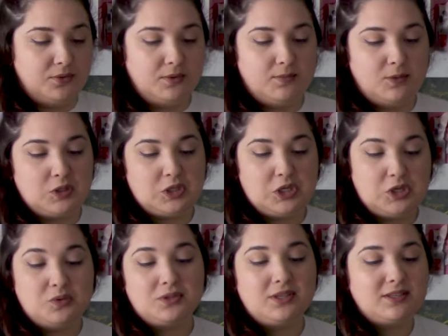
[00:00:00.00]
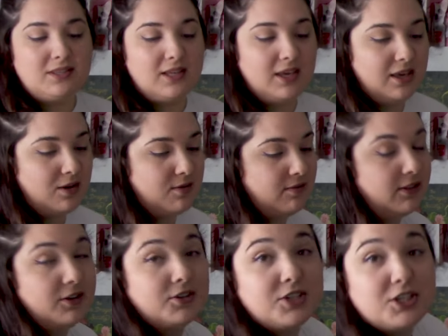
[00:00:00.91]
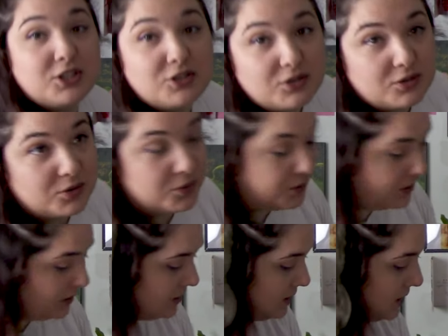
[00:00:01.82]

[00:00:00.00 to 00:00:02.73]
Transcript: the most useless thing you have learned in school?